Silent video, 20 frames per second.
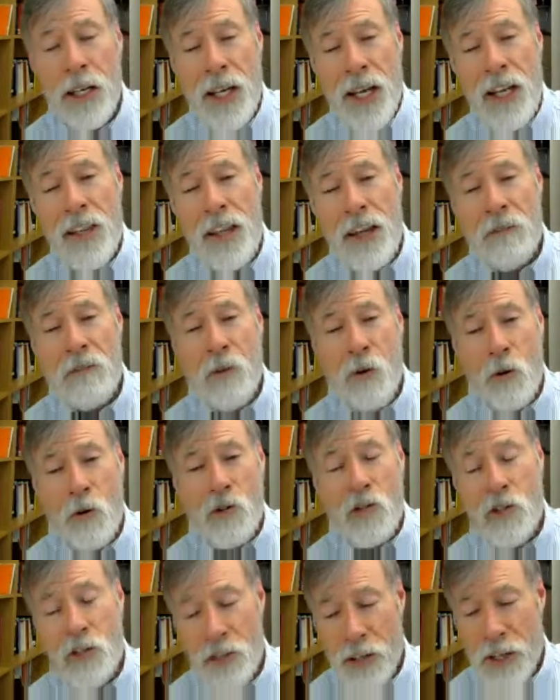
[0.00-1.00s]
And then, of
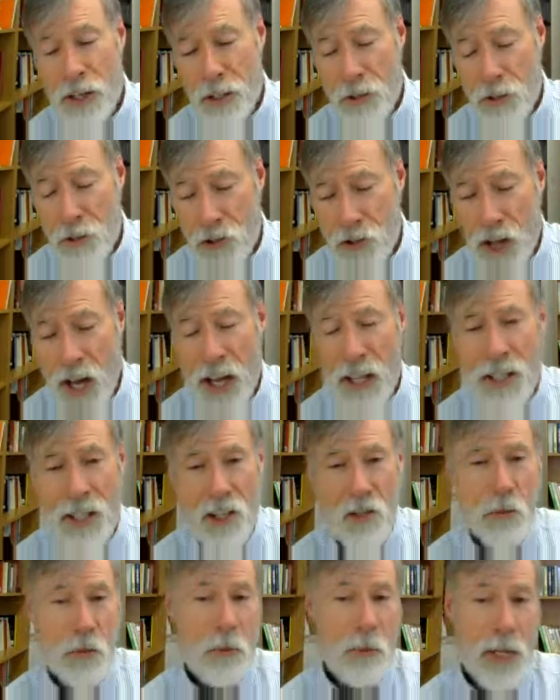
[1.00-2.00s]
course, like good
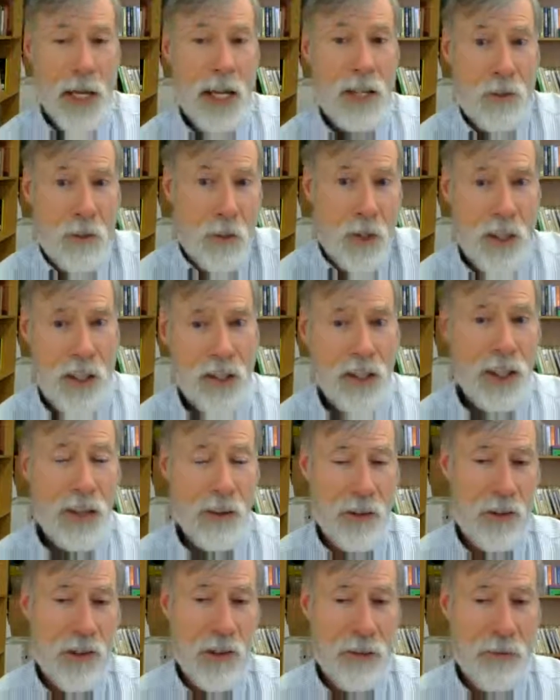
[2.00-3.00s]
scientists, we began to read the
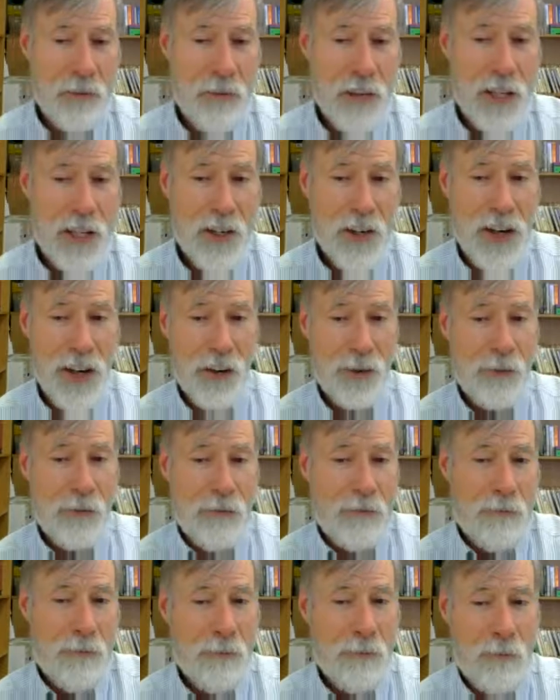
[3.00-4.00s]
literature and figure out
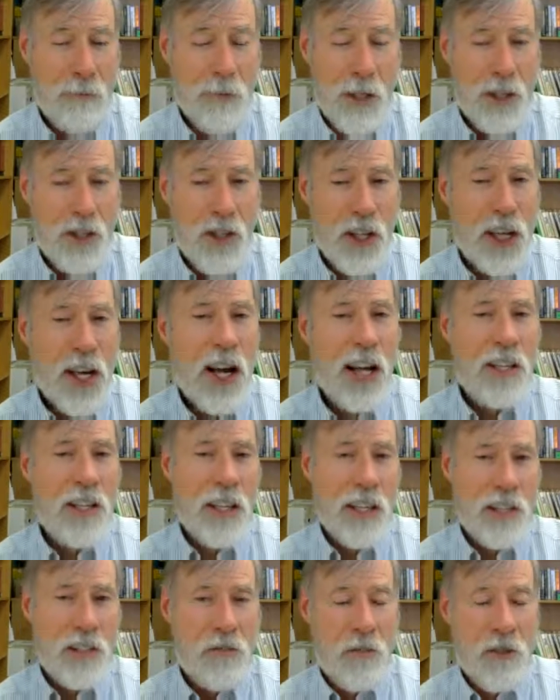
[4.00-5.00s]
what's the
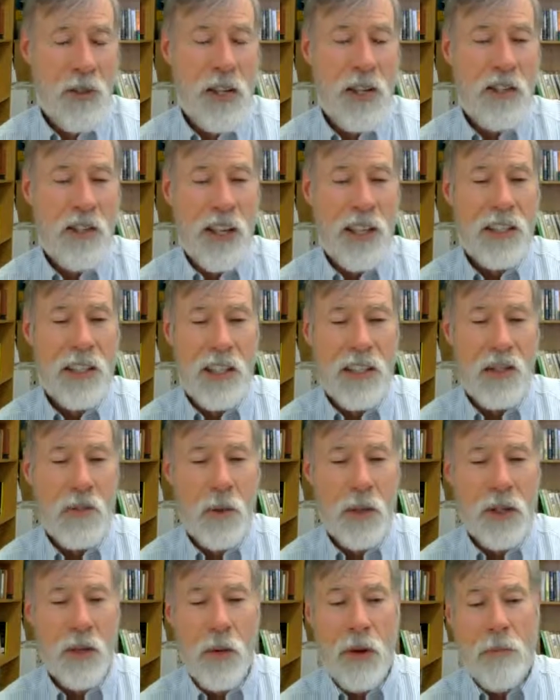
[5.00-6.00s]
context for these ideas,
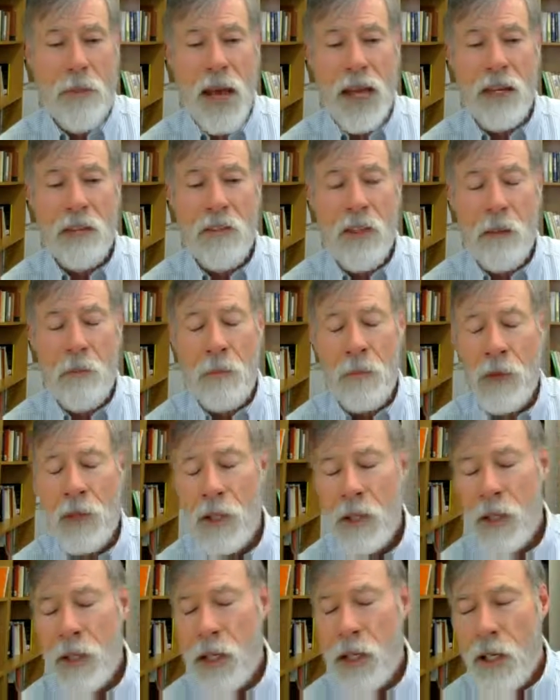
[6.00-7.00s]
what can we make of them.
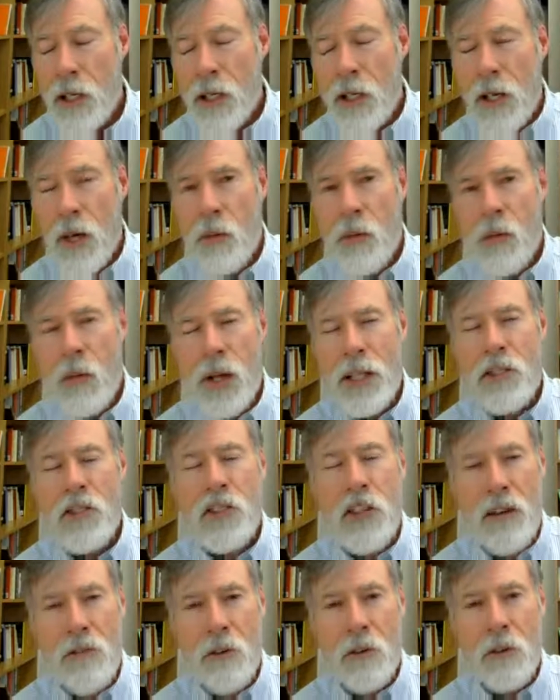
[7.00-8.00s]
And we read
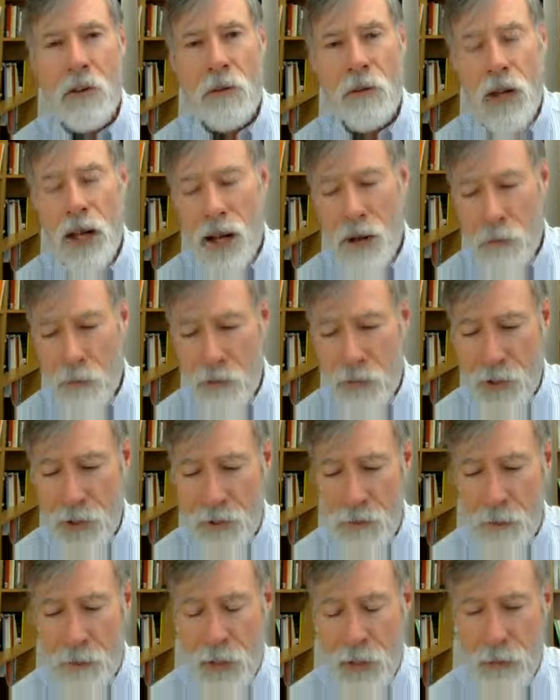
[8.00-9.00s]
several
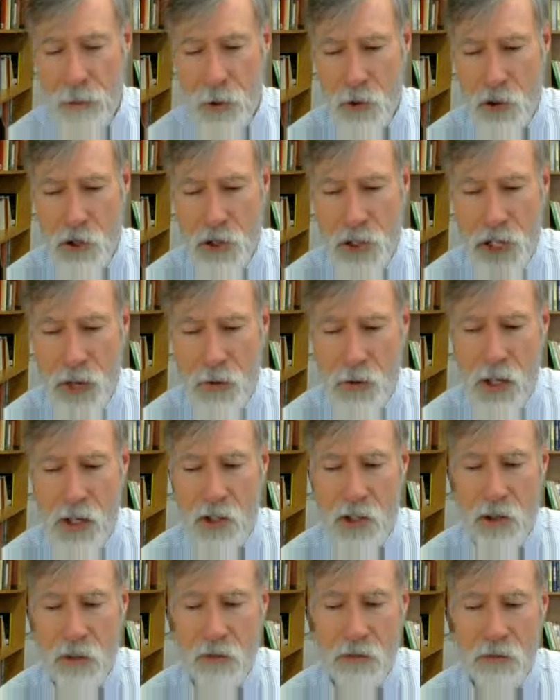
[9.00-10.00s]
people's
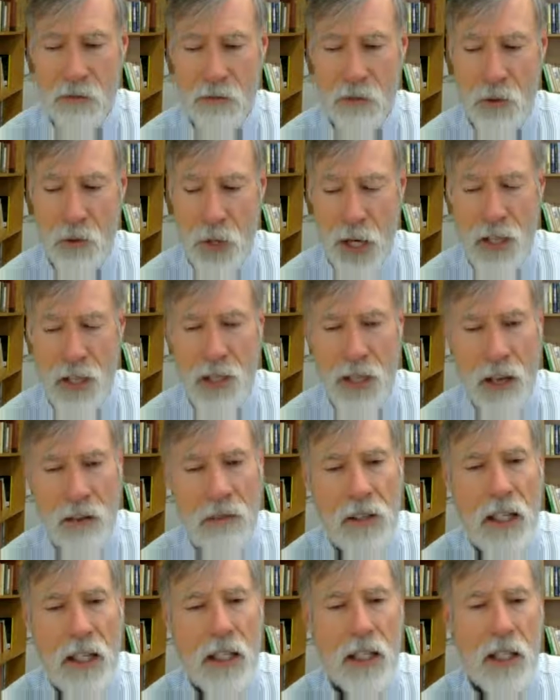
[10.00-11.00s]
theories of creativity.